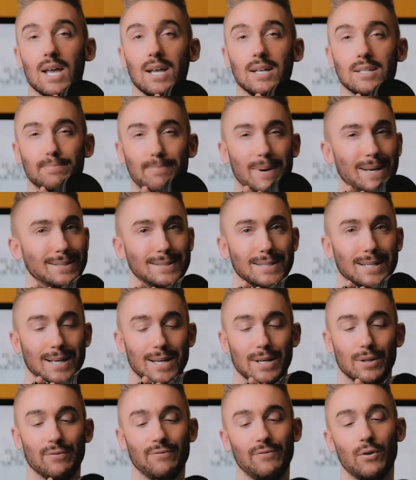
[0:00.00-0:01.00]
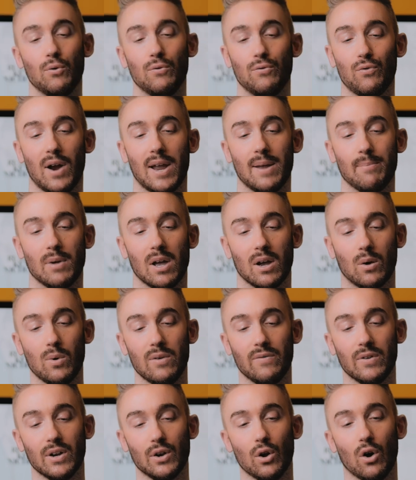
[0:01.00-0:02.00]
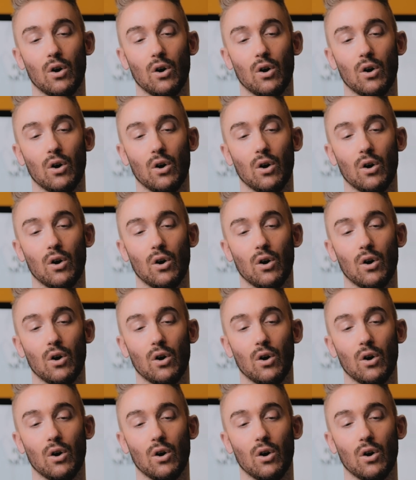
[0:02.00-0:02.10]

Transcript: It's basically the full frame equivalent